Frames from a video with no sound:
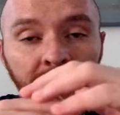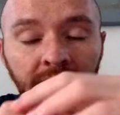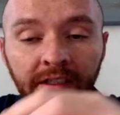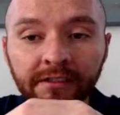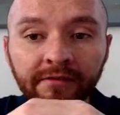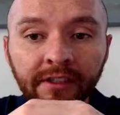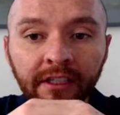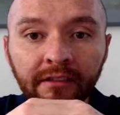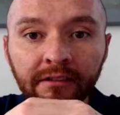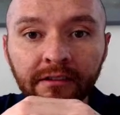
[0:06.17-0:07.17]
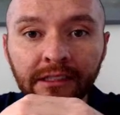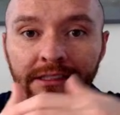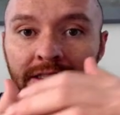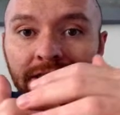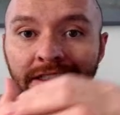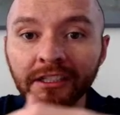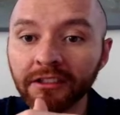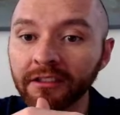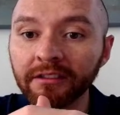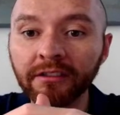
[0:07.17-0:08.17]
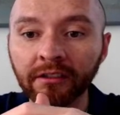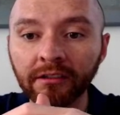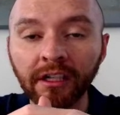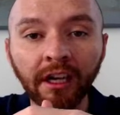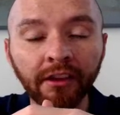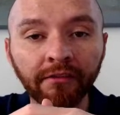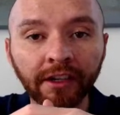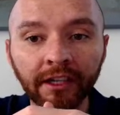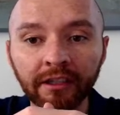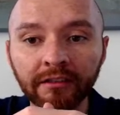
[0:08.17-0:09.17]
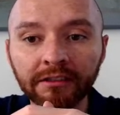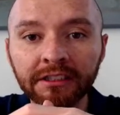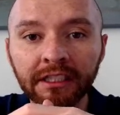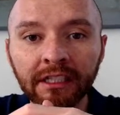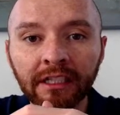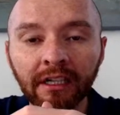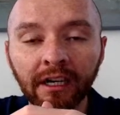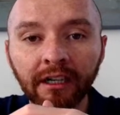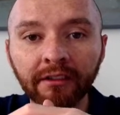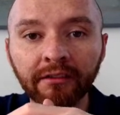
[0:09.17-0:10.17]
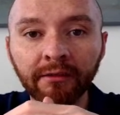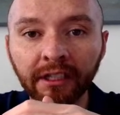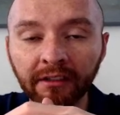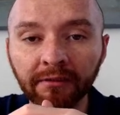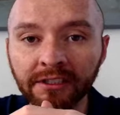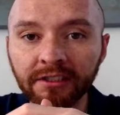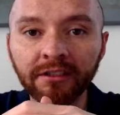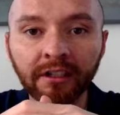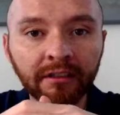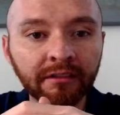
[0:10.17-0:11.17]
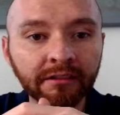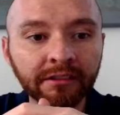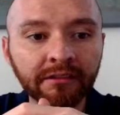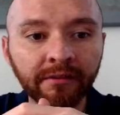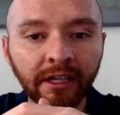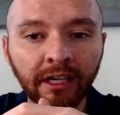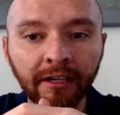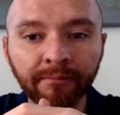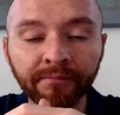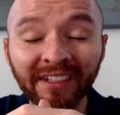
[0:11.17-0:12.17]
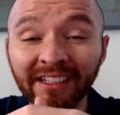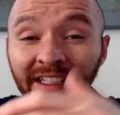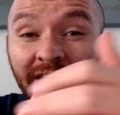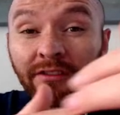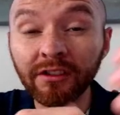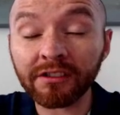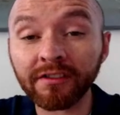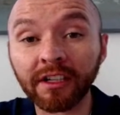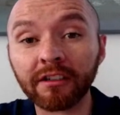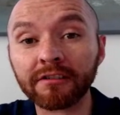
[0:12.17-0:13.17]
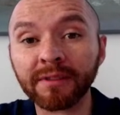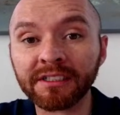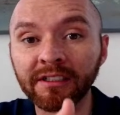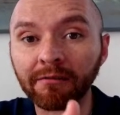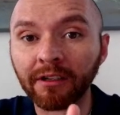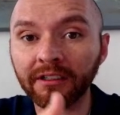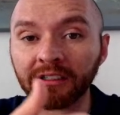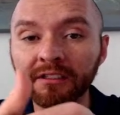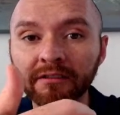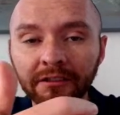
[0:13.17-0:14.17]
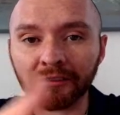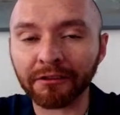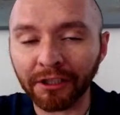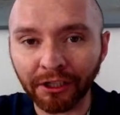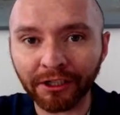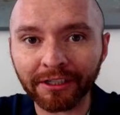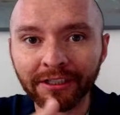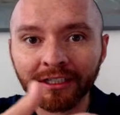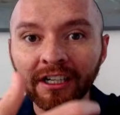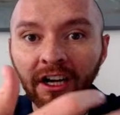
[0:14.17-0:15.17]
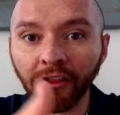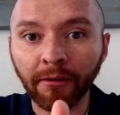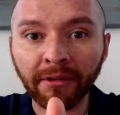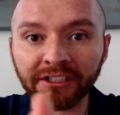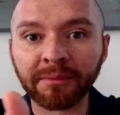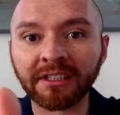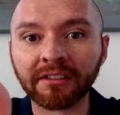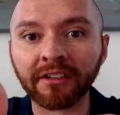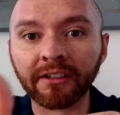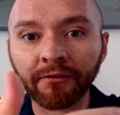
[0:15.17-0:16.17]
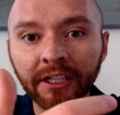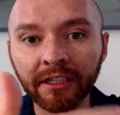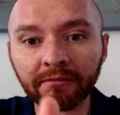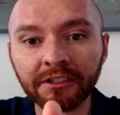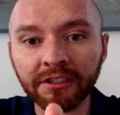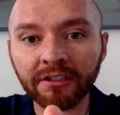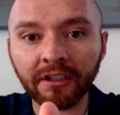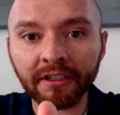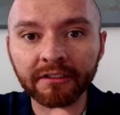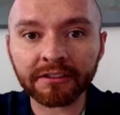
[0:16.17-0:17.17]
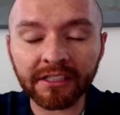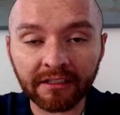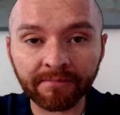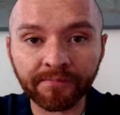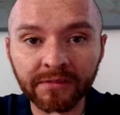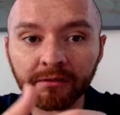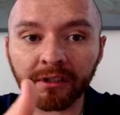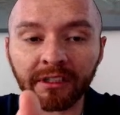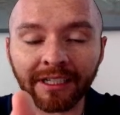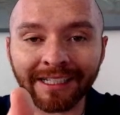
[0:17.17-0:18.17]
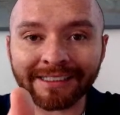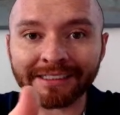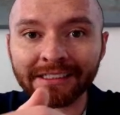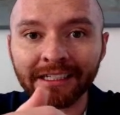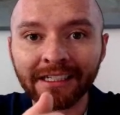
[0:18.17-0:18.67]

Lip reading: this video is in addition to the other videos on reading research articles. I give you those videos because I wanted you to hear other perspective on reading research articles and to realize